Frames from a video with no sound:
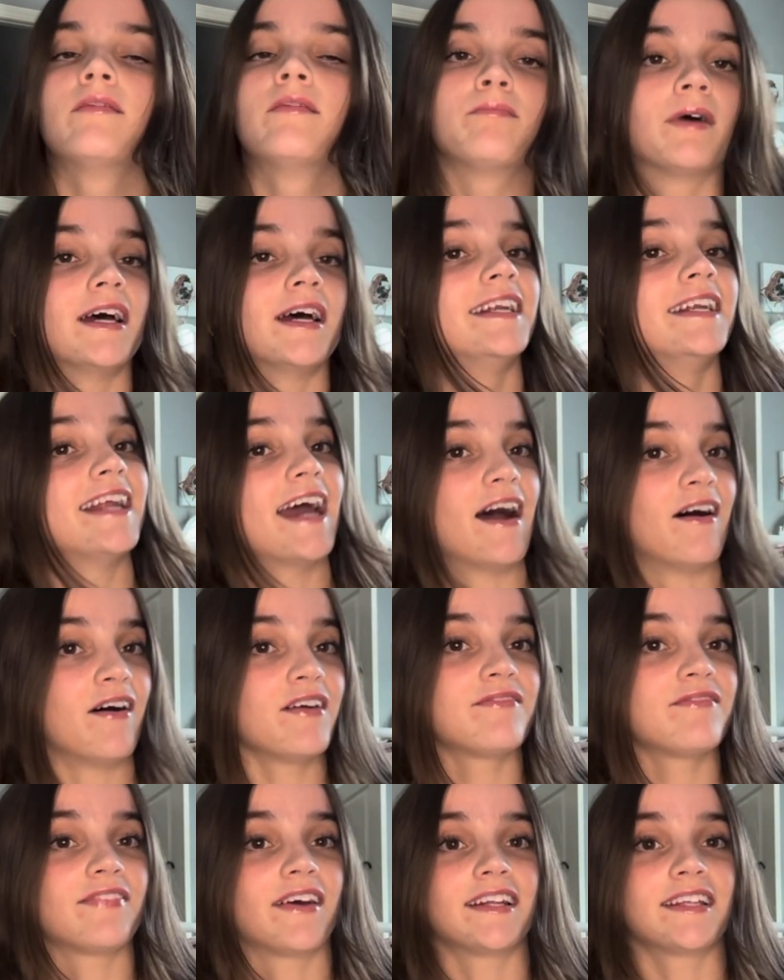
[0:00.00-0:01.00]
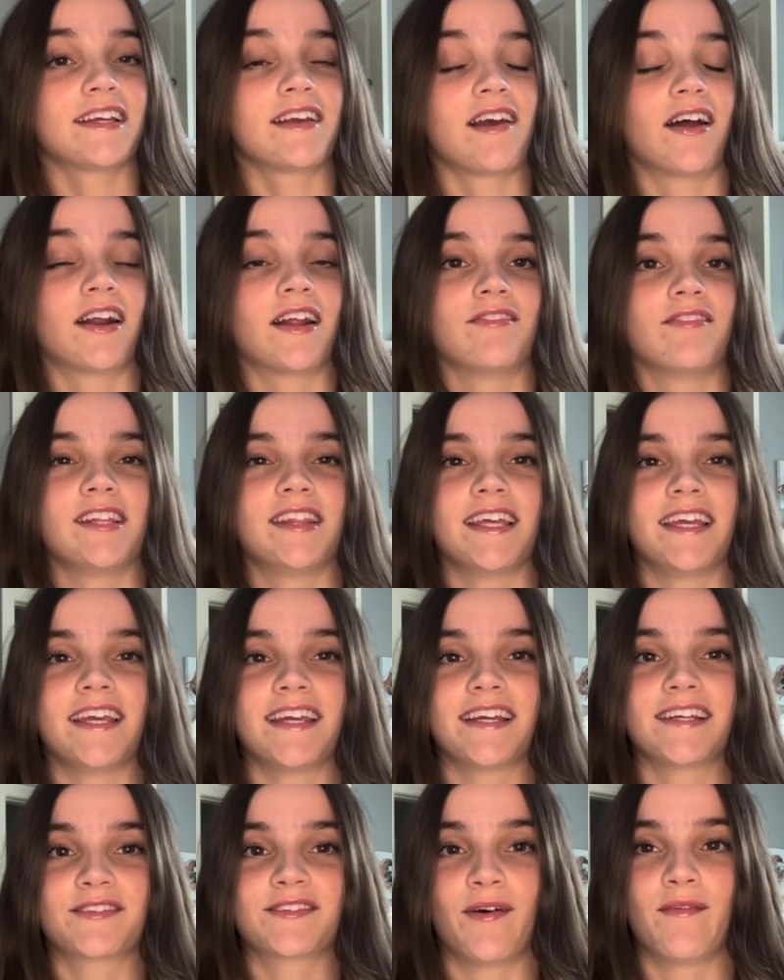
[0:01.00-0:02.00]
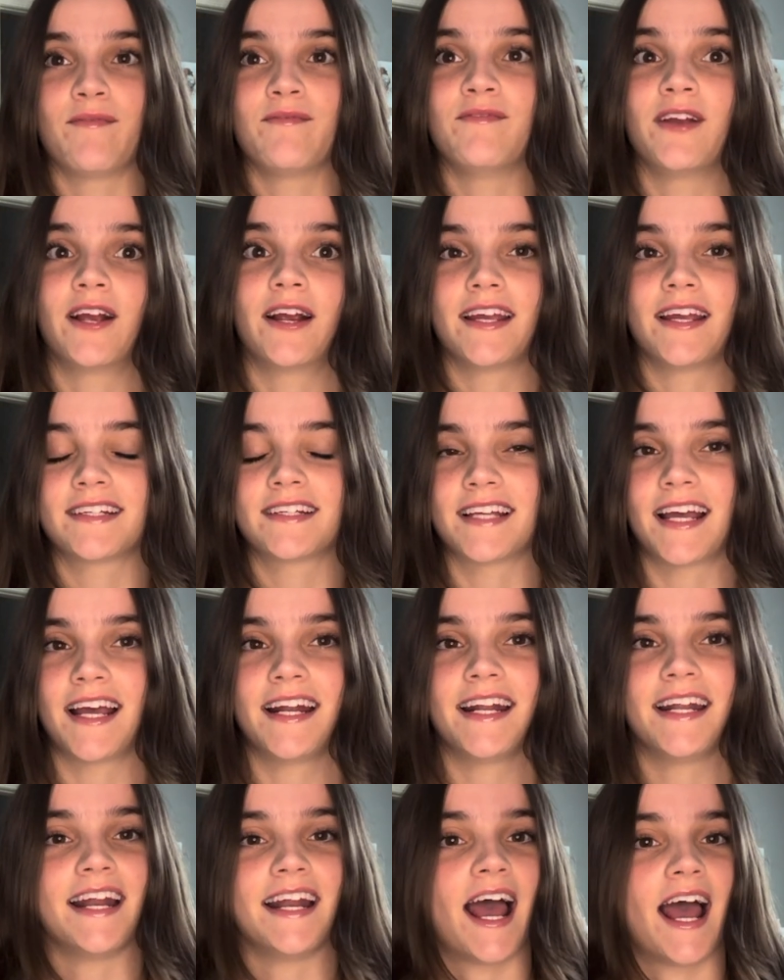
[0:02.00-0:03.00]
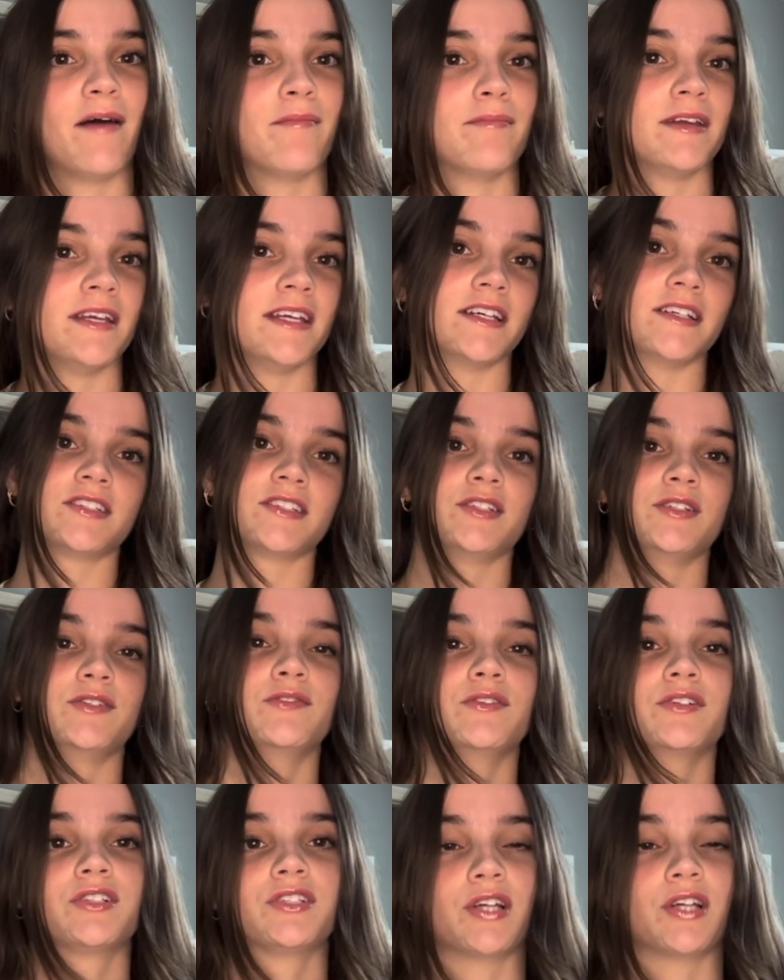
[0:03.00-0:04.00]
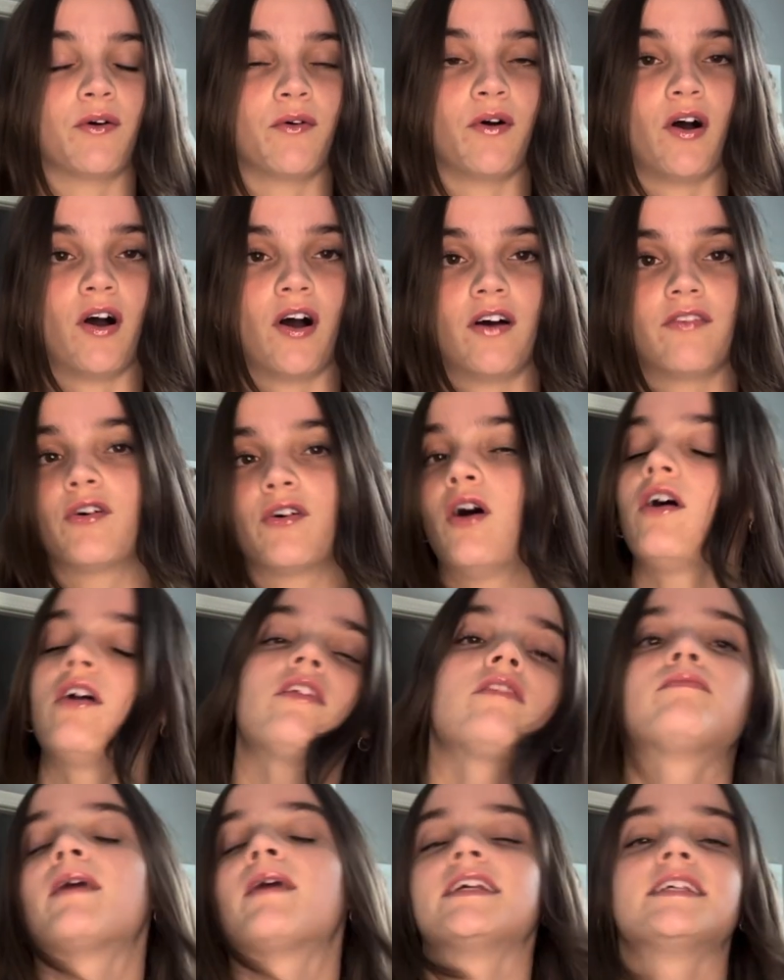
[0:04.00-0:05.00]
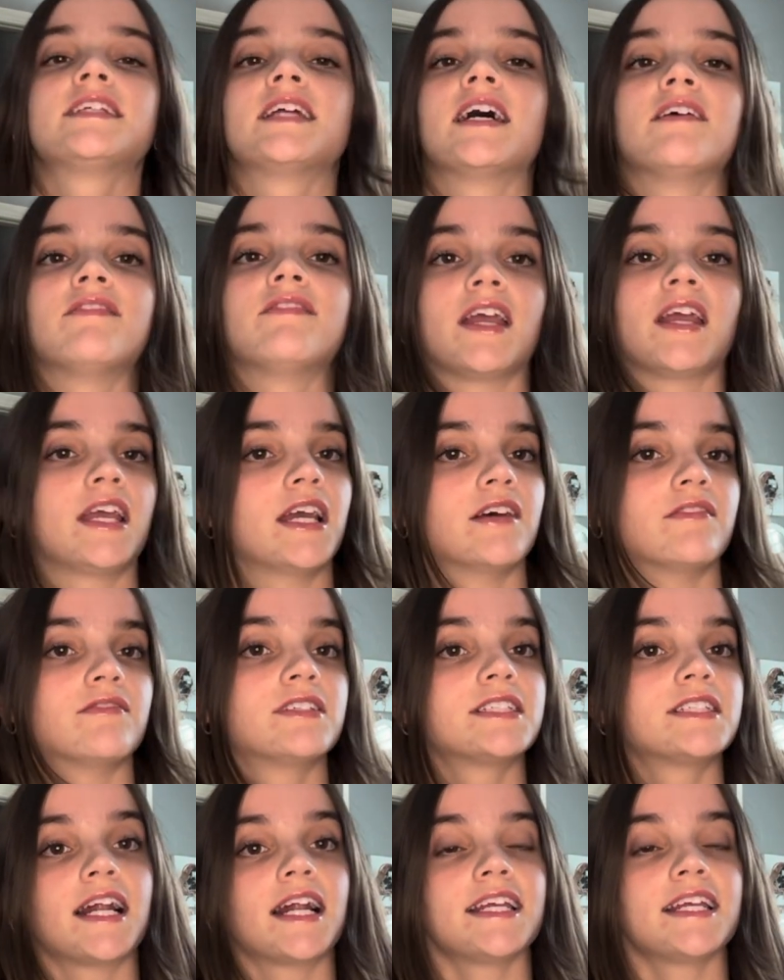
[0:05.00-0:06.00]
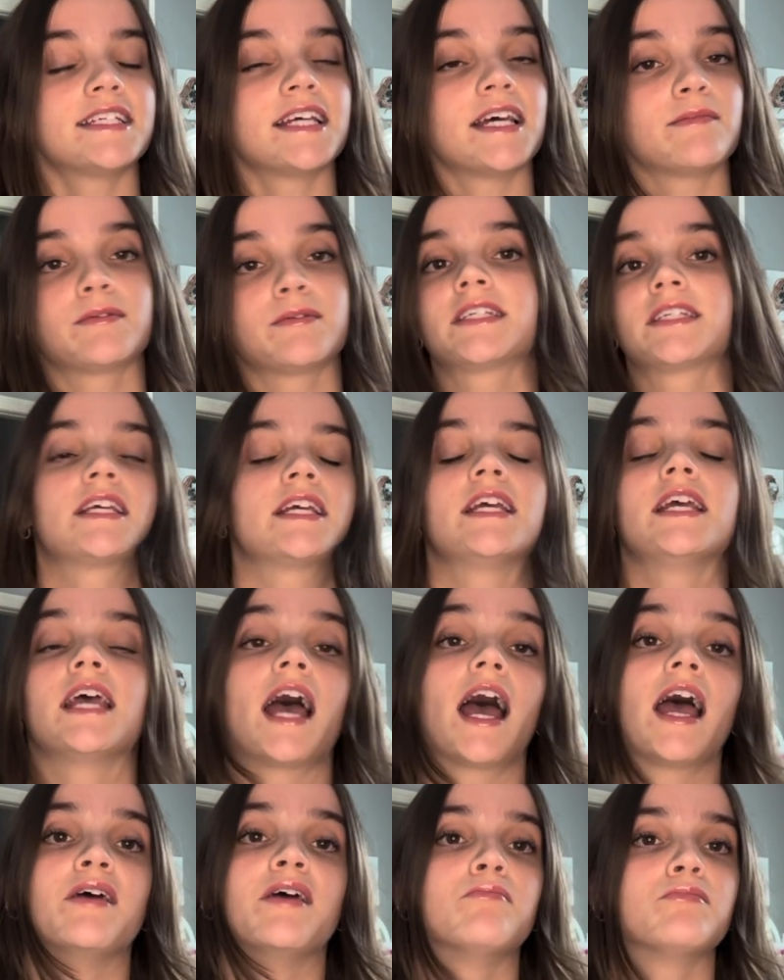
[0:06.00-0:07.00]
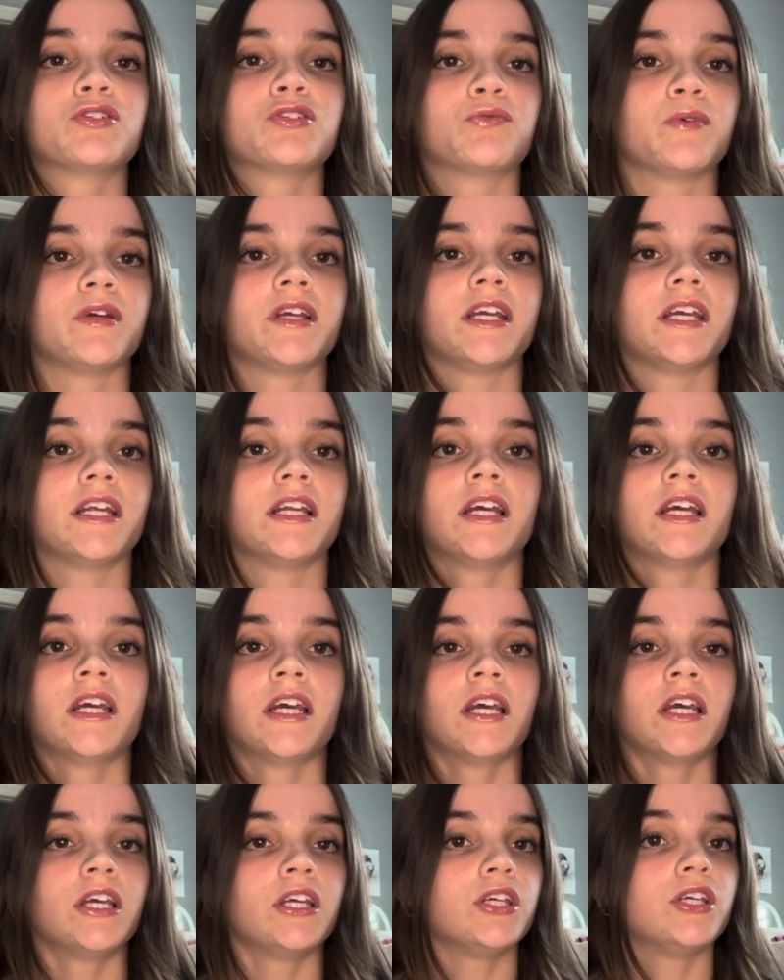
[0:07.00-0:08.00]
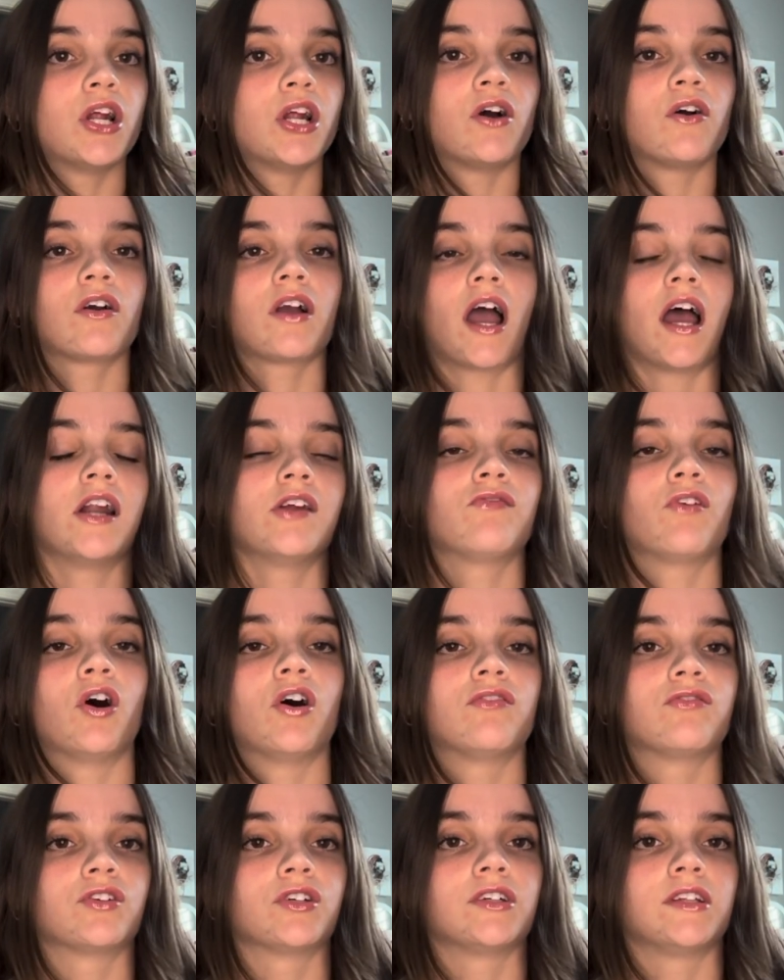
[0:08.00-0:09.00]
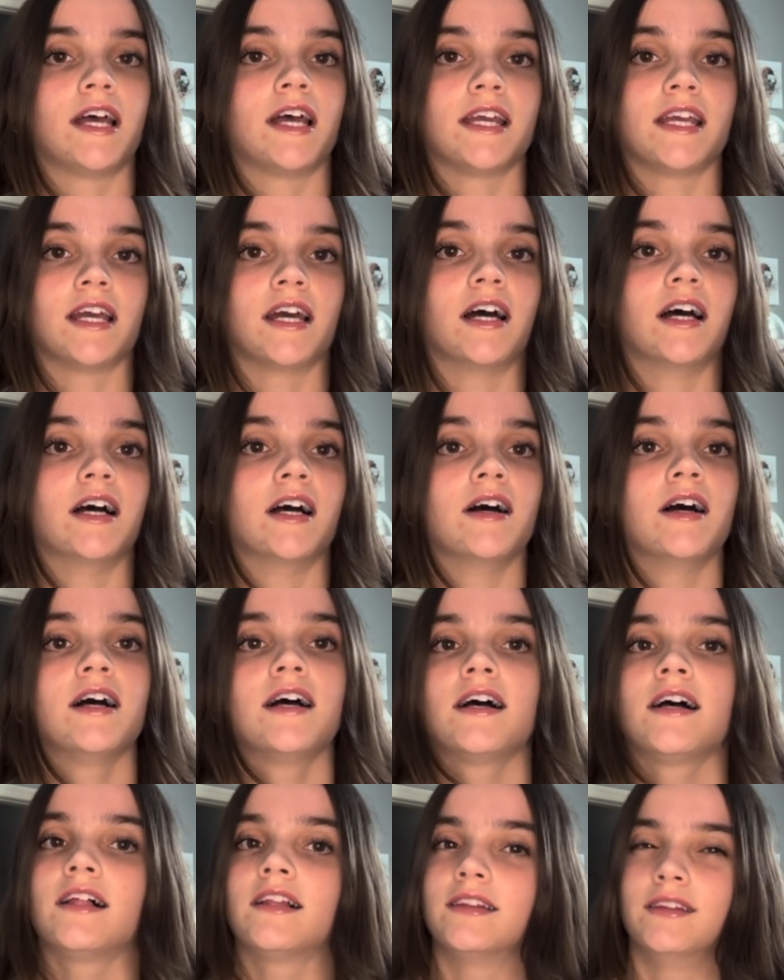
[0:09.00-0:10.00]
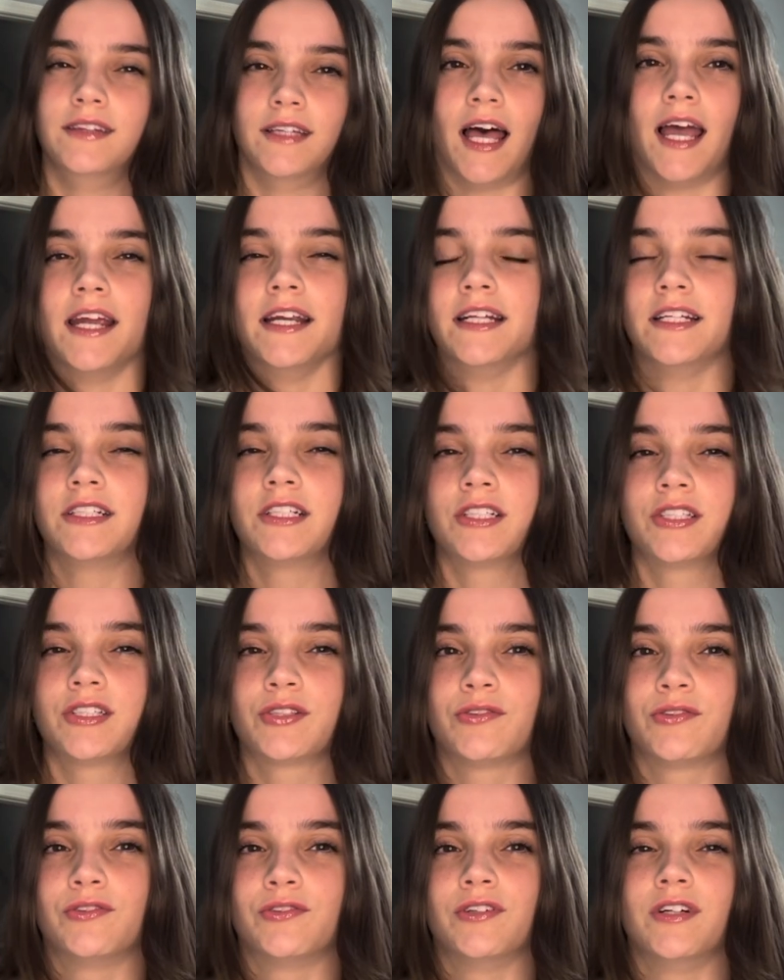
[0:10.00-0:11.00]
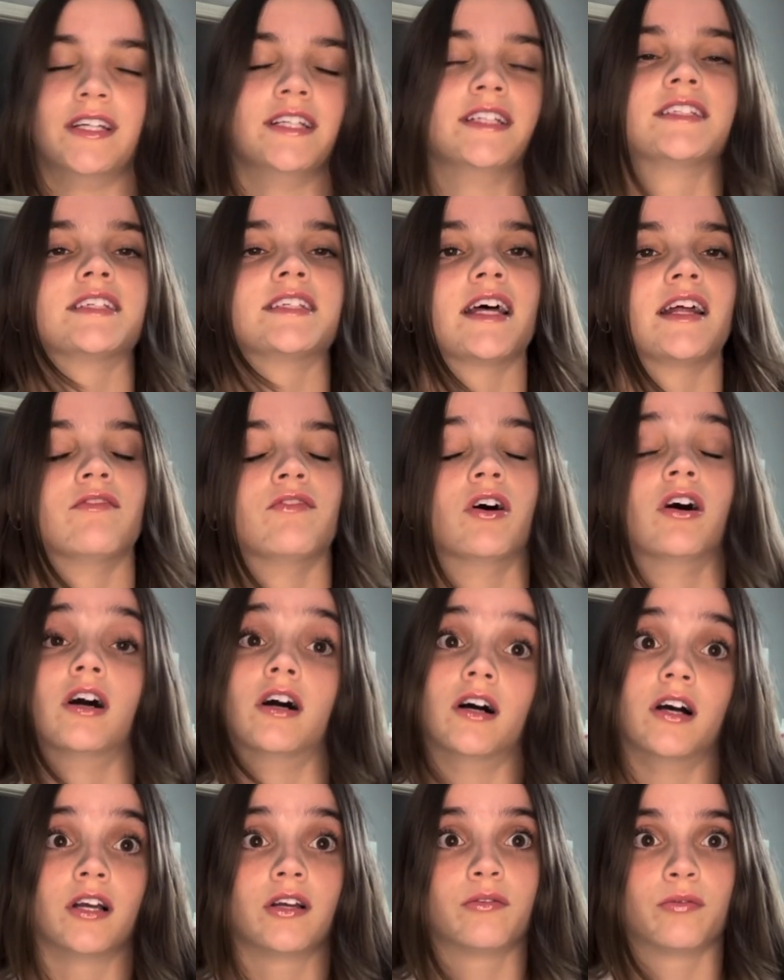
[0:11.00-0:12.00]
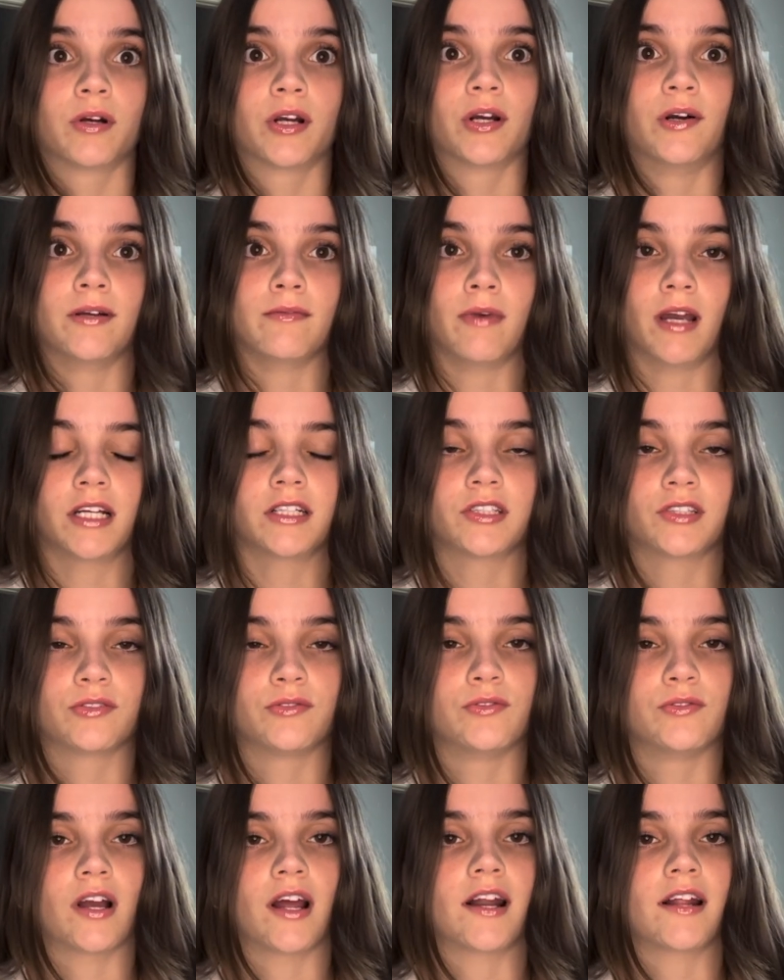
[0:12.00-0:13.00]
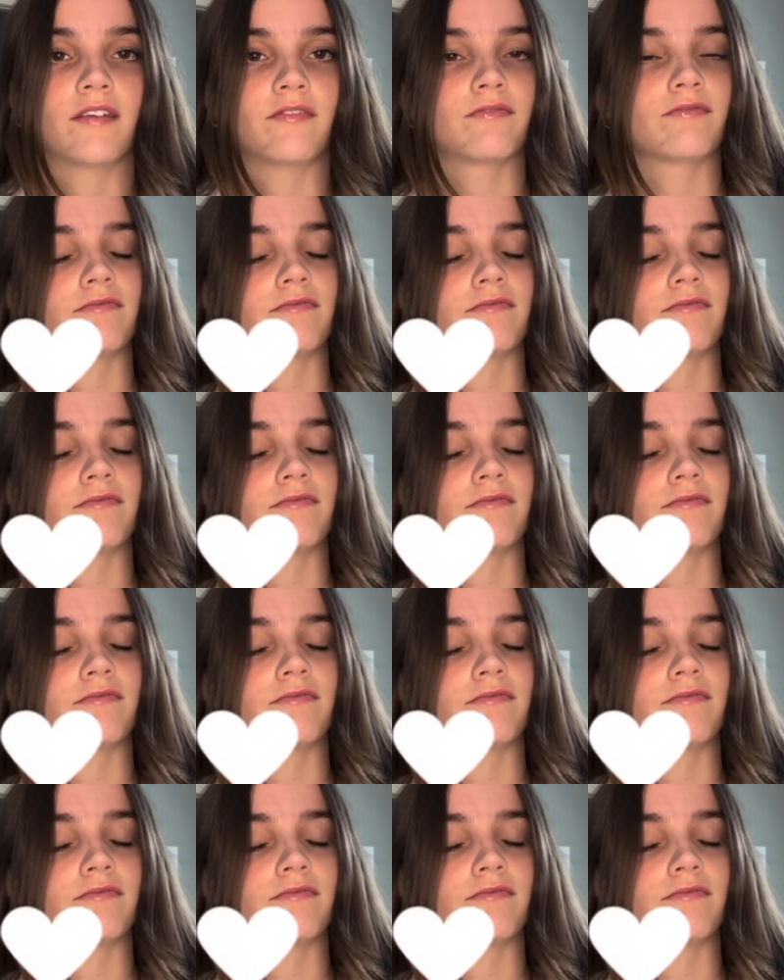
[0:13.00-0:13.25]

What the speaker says: But now I finally got everything, so I'm very excited and happy to show off all of my stuff and give study tips in between, kind of offer like a light into school instead of a we're going back to school kind of